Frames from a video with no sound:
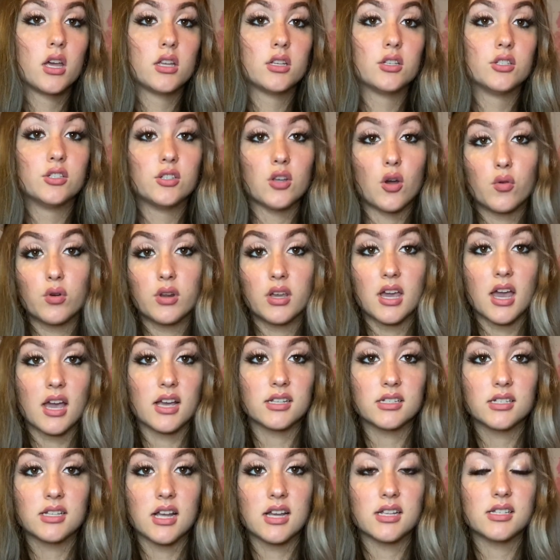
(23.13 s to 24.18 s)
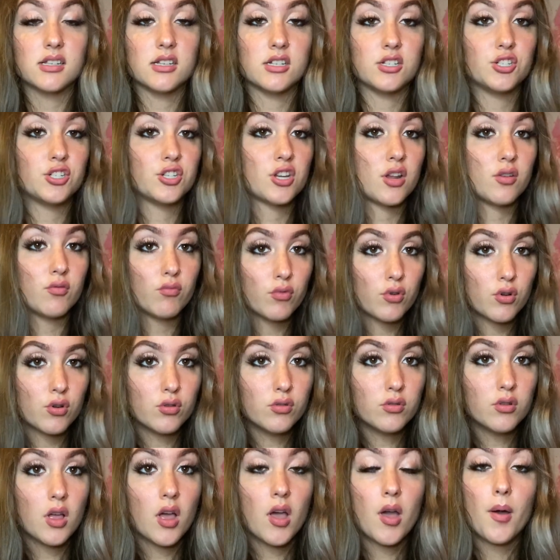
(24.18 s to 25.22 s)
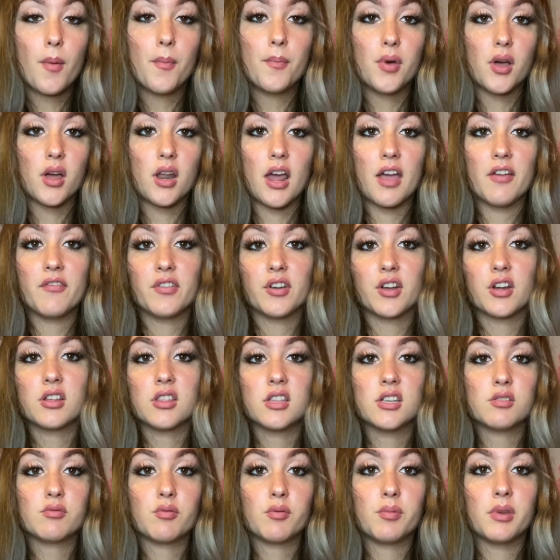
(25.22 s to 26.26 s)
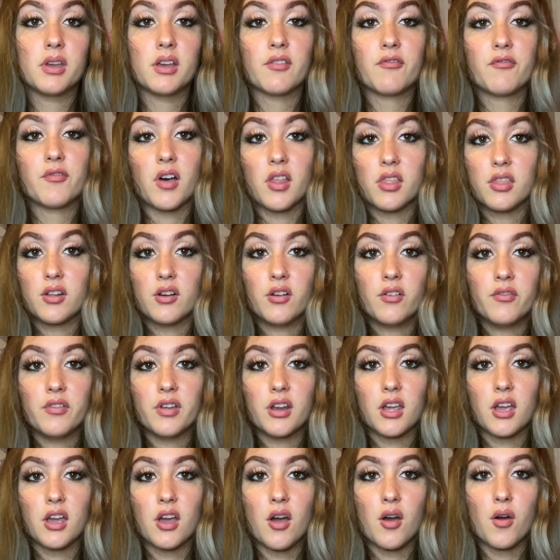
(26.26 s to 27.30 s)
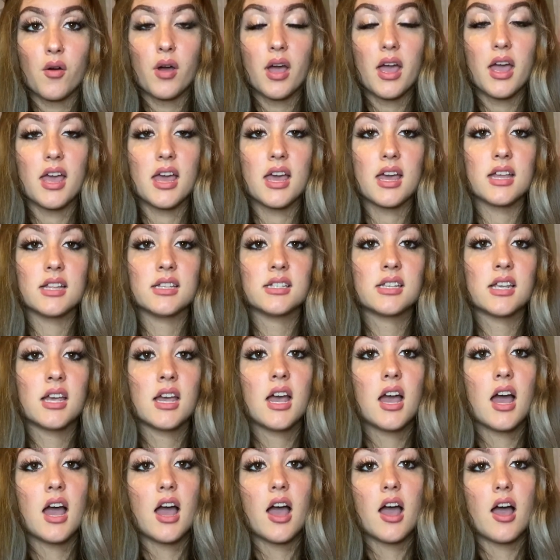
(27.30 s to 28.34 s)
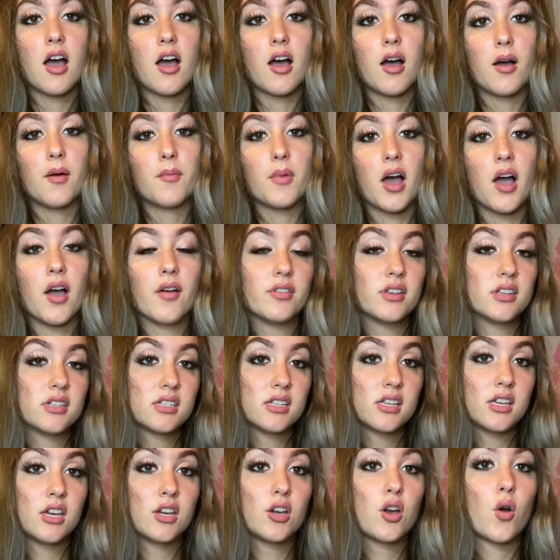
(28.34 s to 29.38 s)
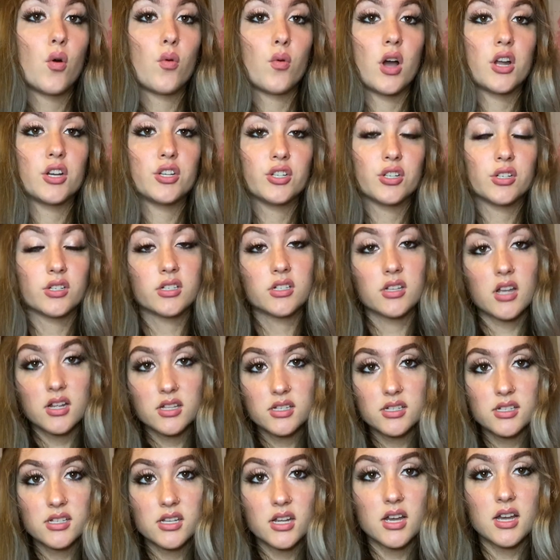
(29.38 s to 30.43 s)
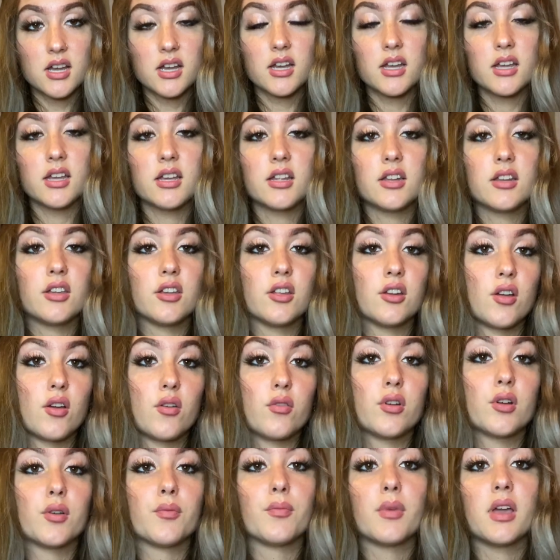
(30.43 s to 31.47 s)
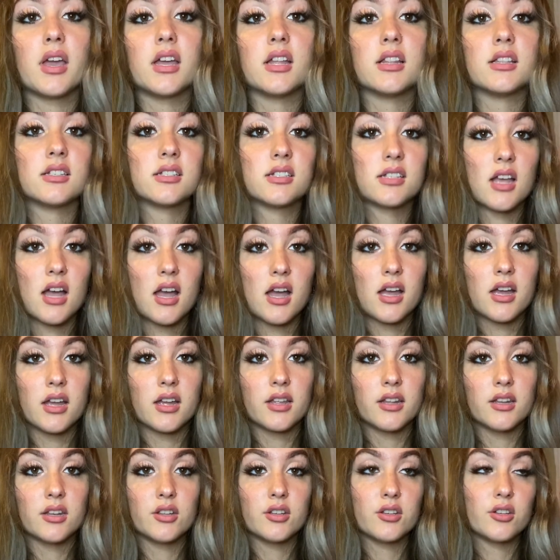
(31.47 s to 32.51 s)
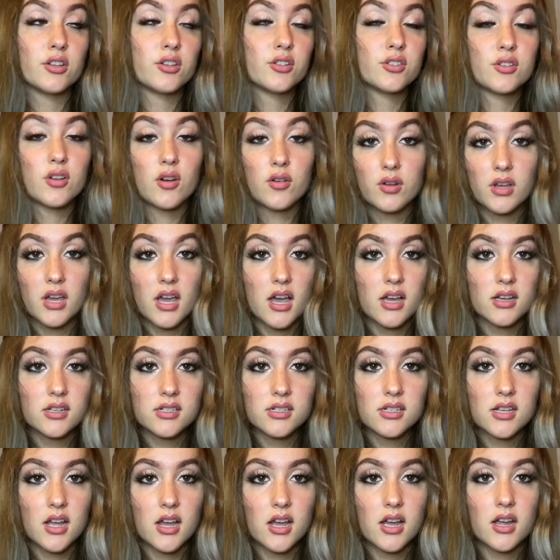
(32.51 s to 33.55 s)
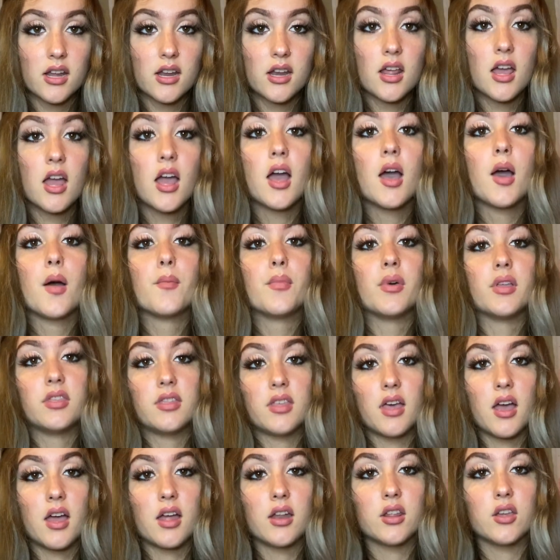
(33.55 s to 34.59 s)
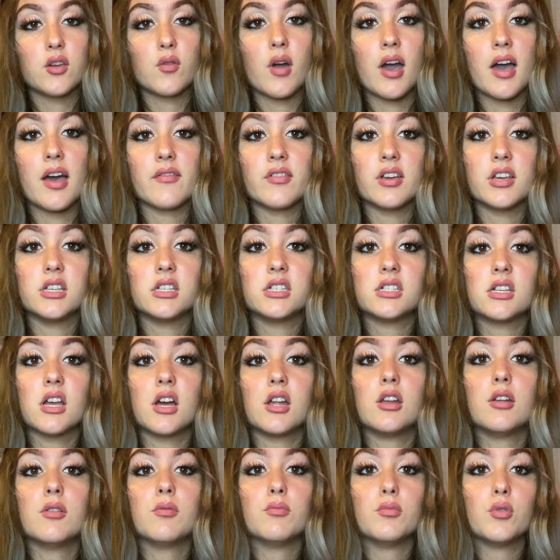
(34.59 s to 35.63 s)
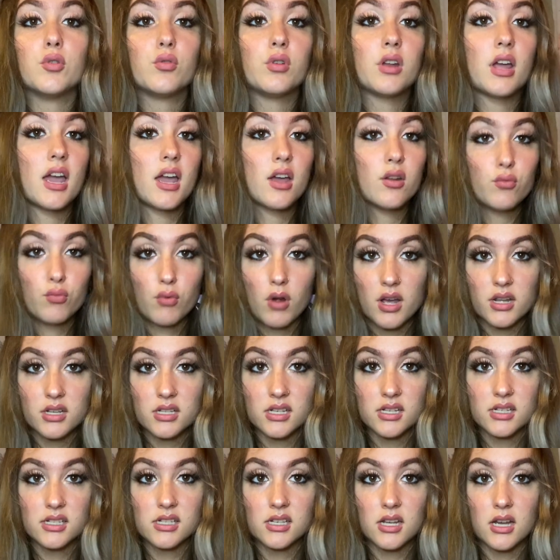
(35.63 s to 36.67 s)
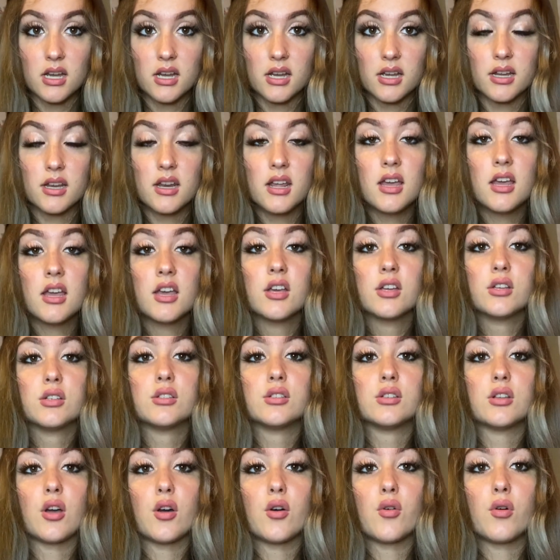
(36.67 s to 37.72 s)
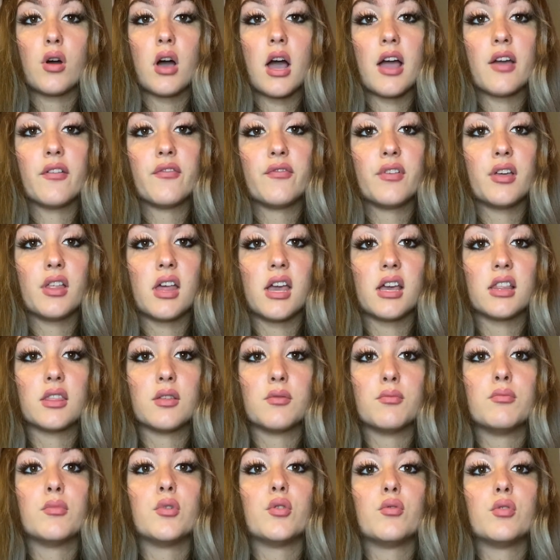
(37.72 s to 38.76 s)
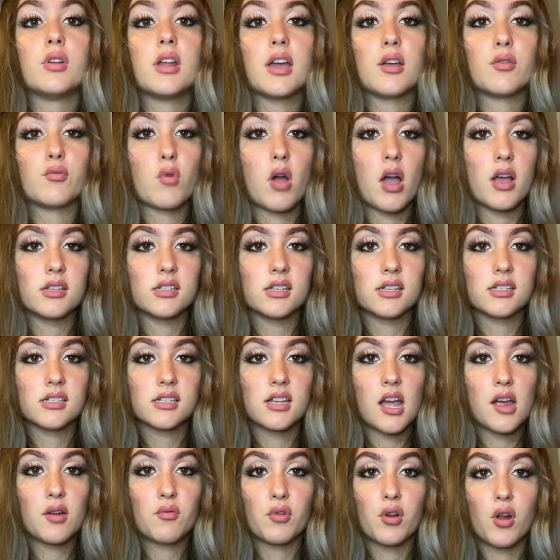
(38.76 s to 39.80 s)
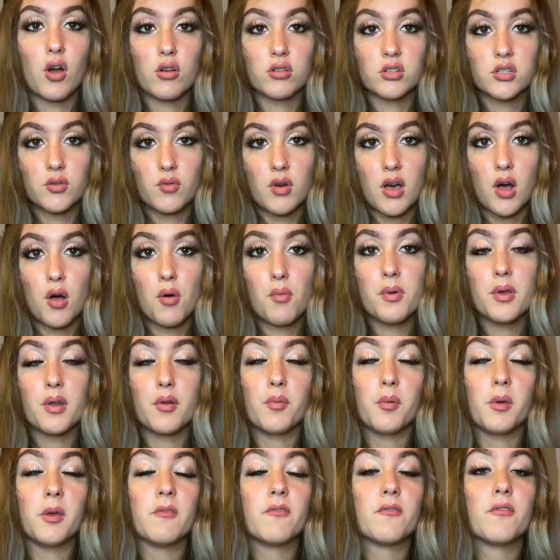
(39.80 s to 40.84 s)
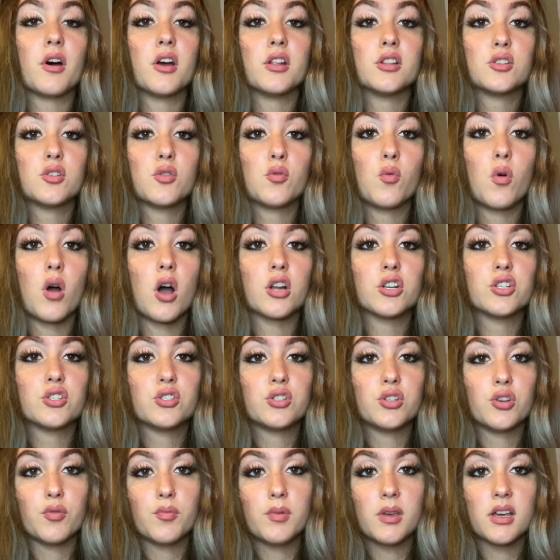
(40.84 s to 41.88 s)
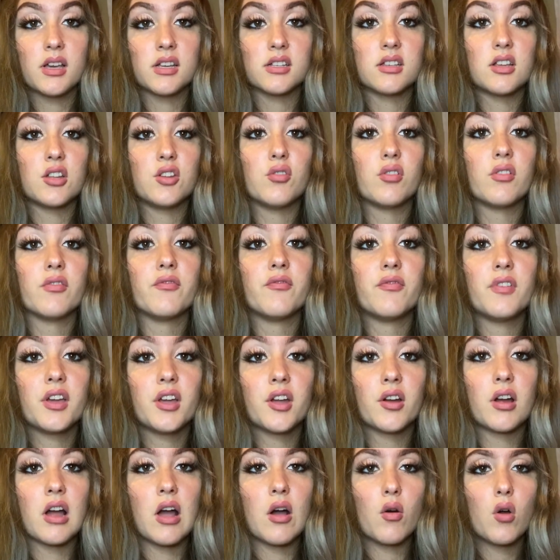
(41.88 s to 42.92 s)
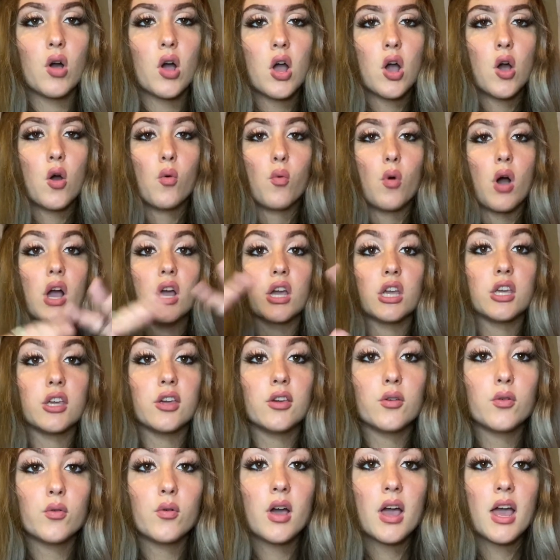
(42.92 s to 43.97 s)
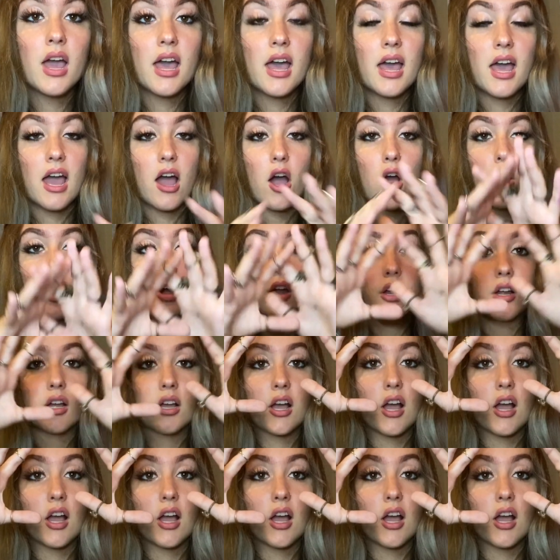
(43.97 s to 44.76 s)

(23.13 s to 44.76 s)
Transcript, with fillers: zodiac signs in general, but I figured this would be a fun little video. And Um, obviously go watch your sun sign, you know, your main sign, your zodiac sign, but then you have a sun, moon, and rising sign. So I feel like the moon and rising sign would also help, and it would be fun to watch too, because then you can figure out why you are,